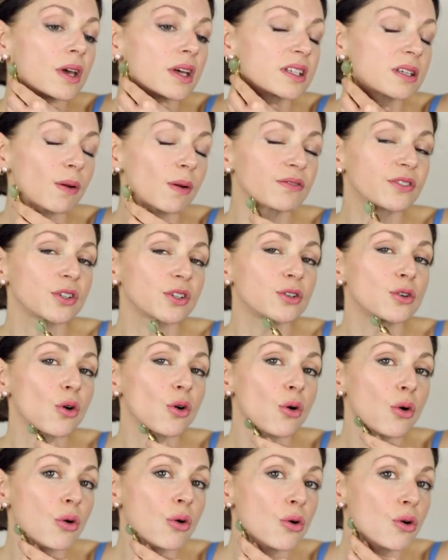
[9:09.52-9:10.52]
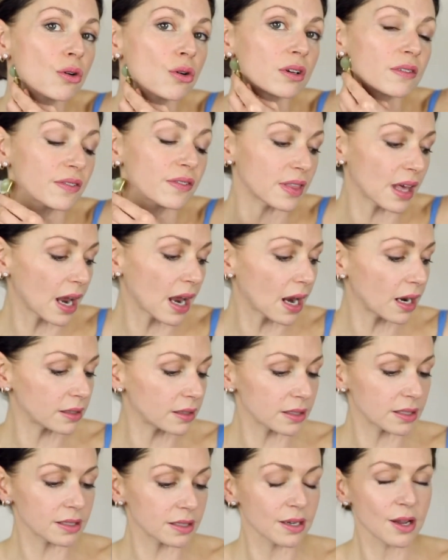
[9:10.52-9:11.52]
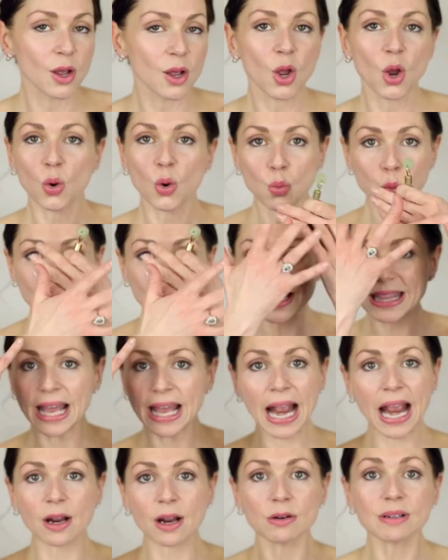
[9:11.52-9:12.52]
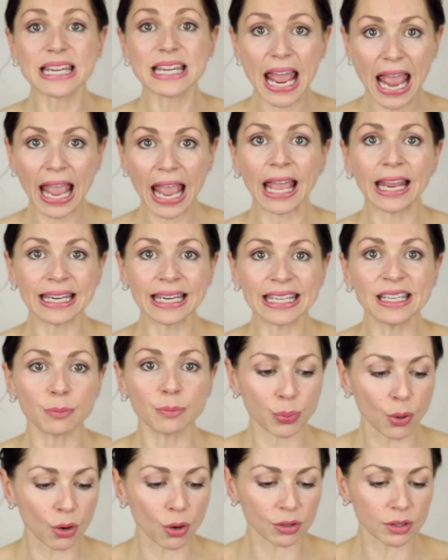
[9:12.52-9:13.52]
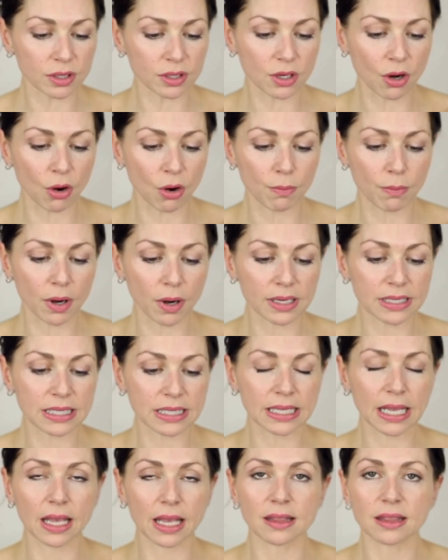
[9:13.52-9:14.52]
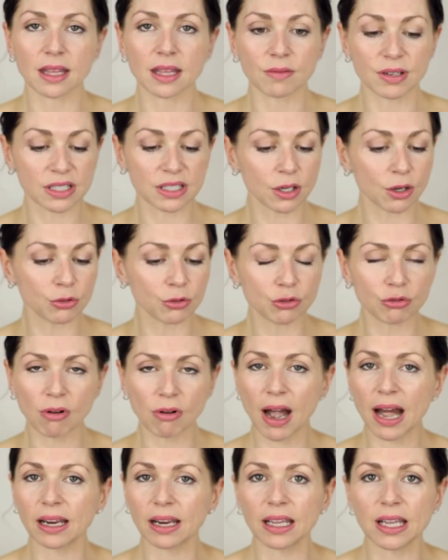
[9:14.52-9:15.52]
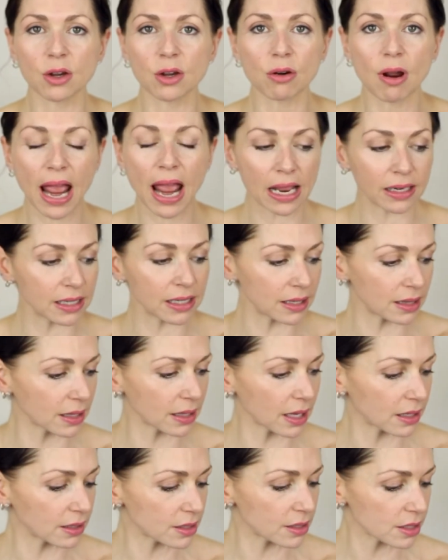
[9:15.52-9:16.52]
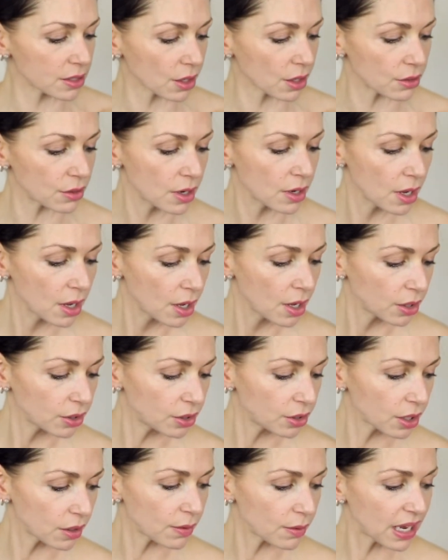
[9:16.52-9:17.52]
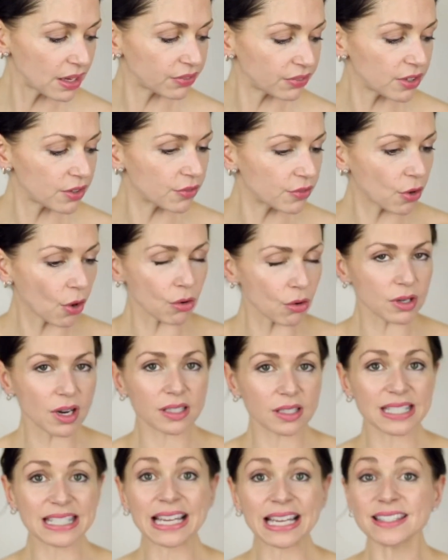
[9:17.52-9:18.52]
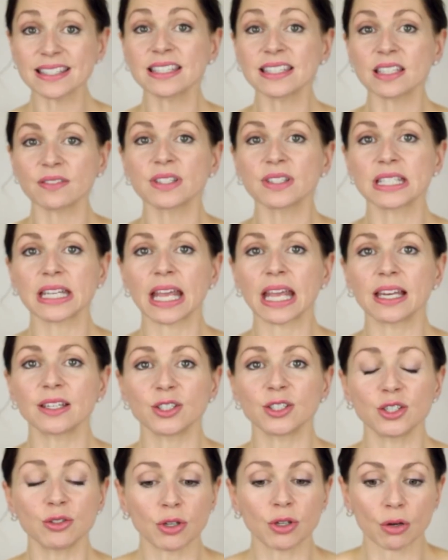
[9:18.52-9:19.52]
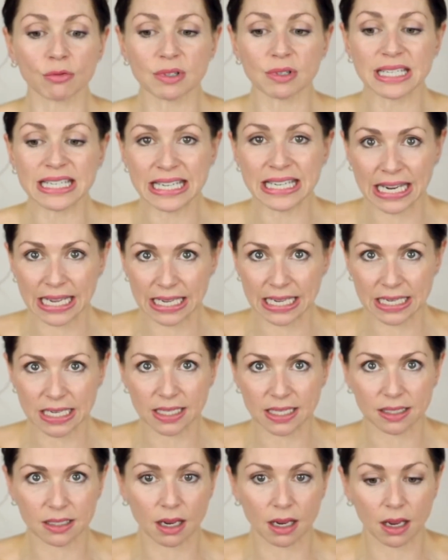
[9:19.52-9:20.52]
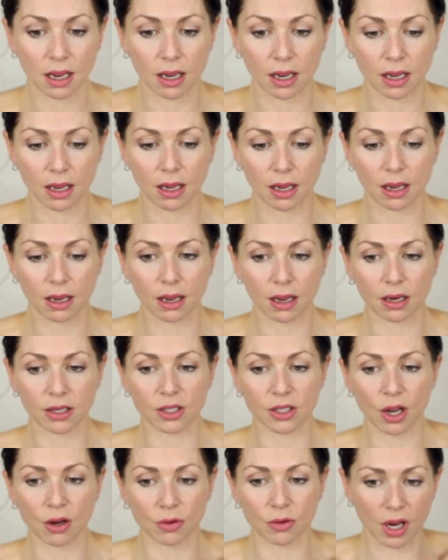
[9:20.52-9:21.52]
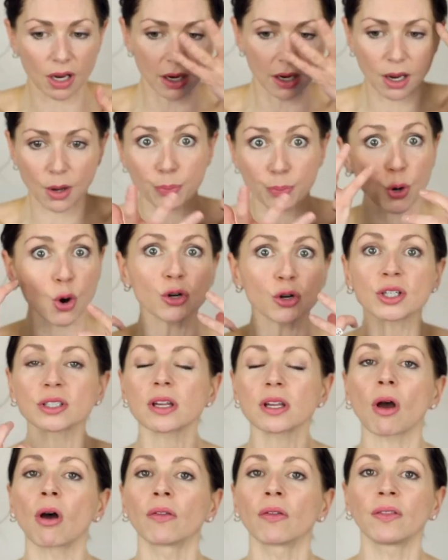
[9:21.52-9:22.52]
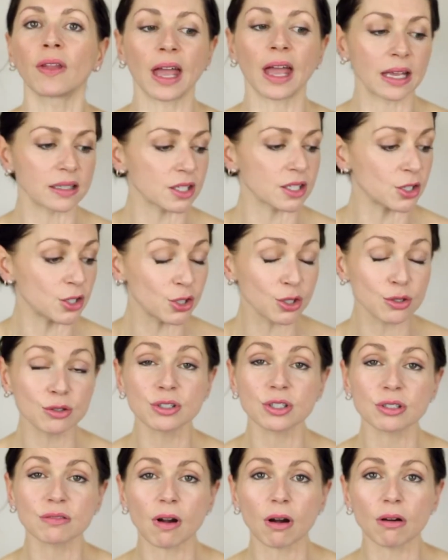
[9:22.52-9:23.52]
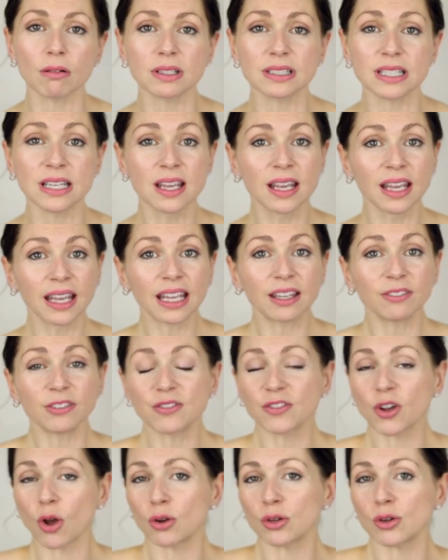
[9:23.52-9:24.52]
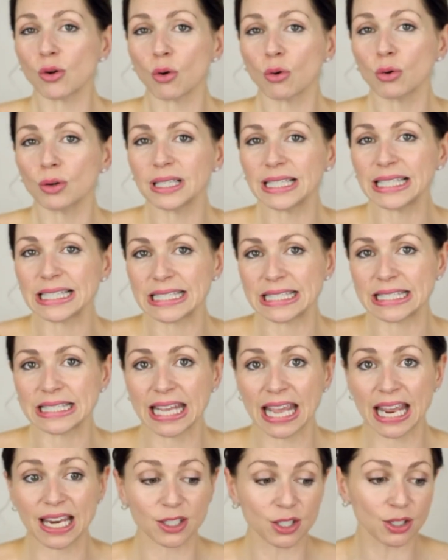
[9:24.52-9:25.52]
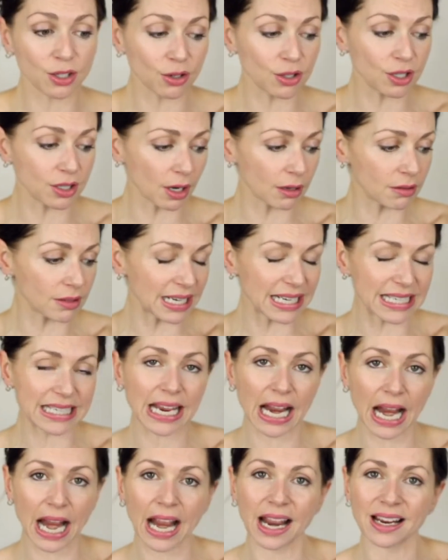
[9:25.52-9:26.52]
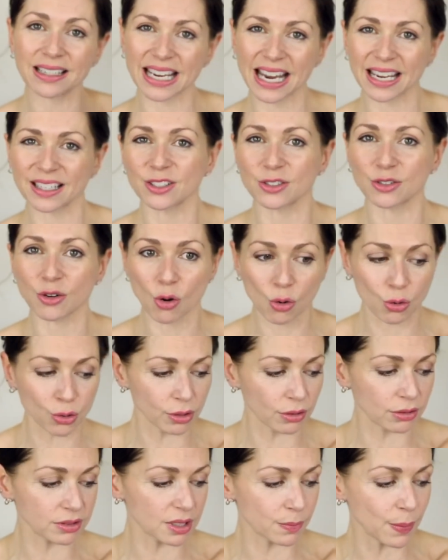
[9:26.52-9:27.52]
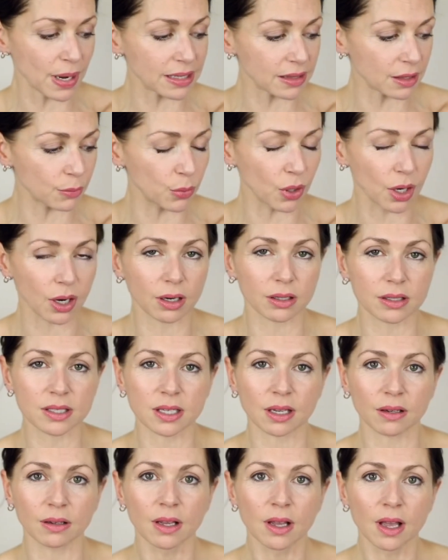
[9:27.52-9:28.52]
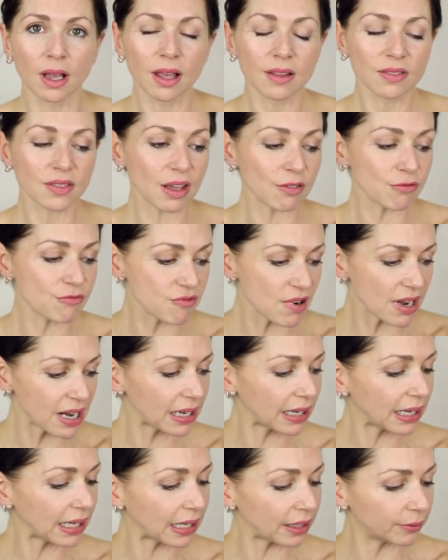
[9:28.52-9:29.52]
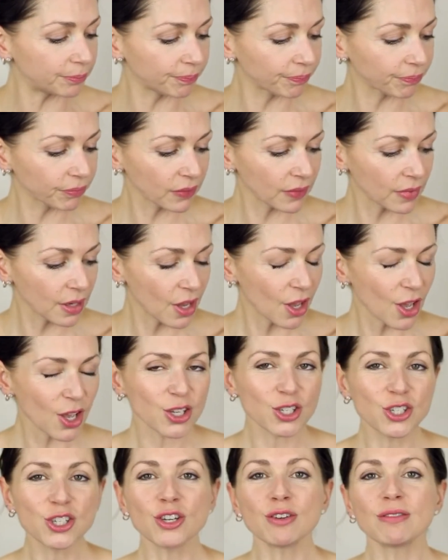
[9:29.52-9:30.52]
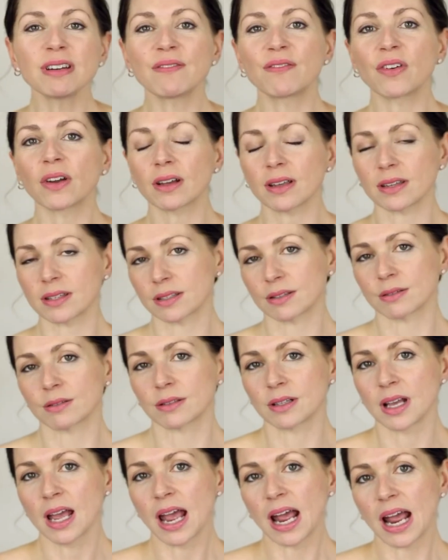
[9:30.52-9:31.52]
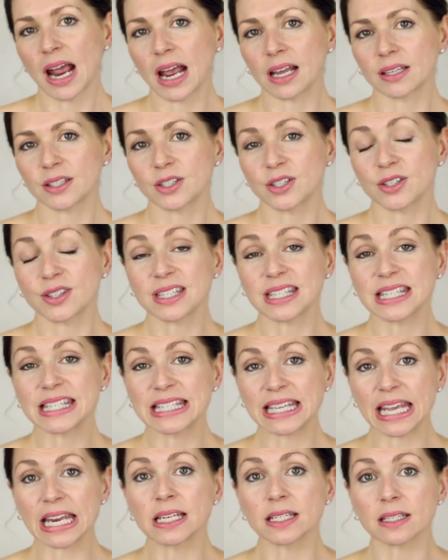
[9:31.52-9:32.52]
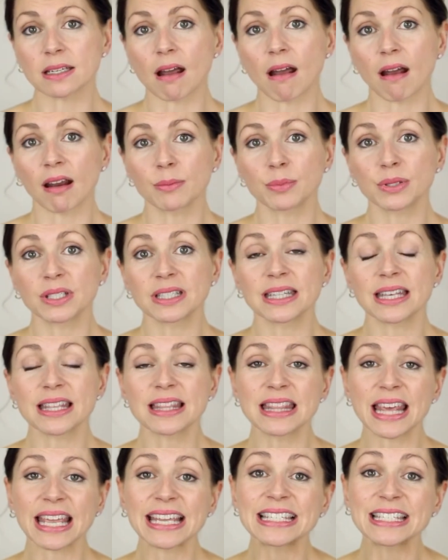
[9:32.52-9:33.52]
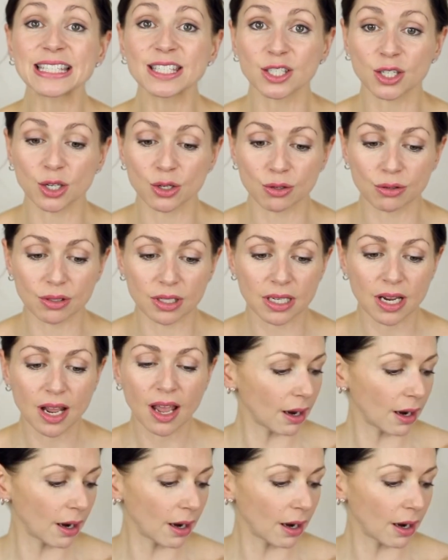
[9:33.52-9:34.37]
So I've done all of that without any product on my skin. There is no dragging or anything. So, you know, if you've got a sensitive skin, you don't need, a product on there to use your rollers. If you've got an oily skin, you know, you don't need to add extra oil to make them work. So they're really universal as to the skin types that they suit.